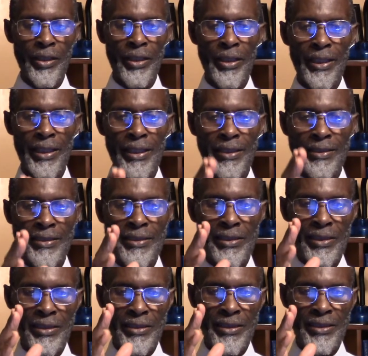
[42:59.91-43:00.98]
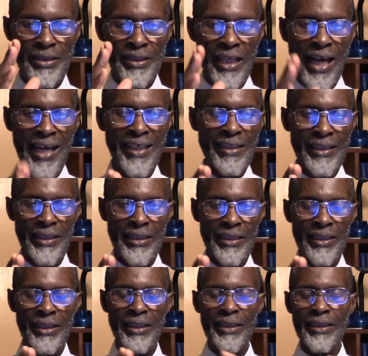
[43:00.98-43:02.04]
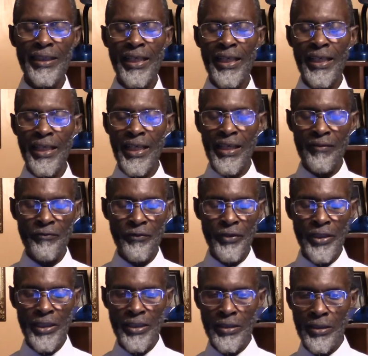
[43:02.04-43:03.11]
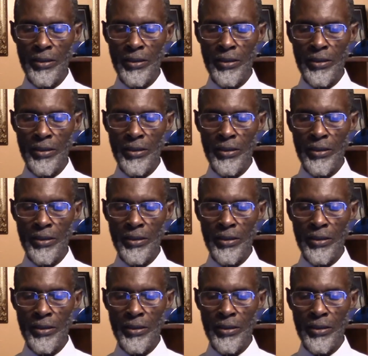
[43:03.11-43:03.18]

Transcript: is shining in every